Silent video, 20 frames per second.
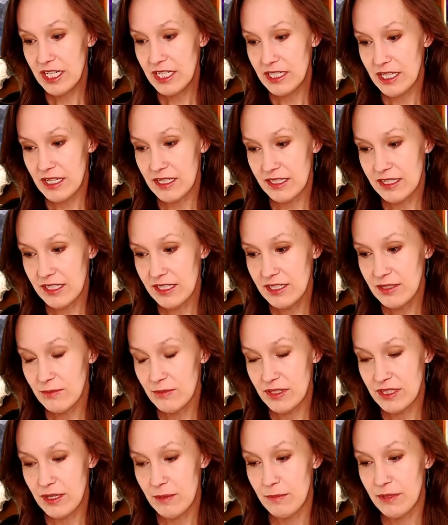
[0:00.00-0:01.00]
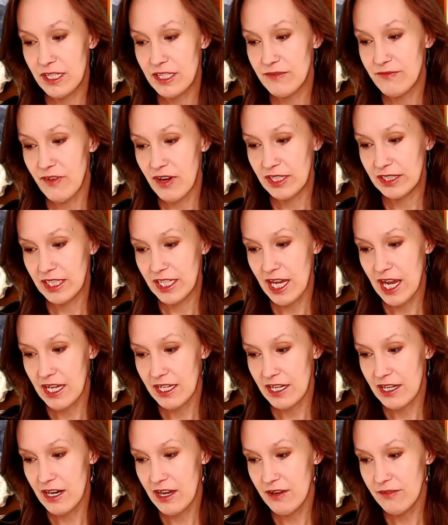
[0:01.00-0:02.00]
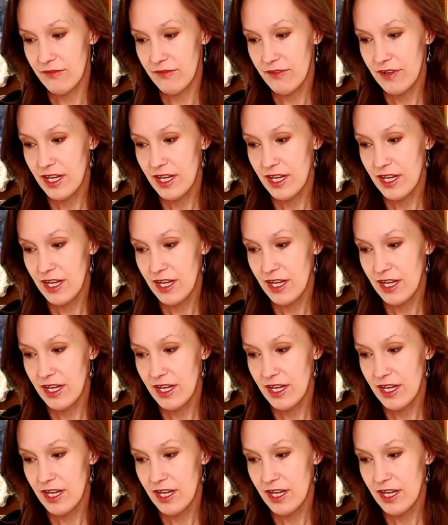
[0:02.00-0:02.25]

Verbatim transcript: does this, when somebody's finally had enough,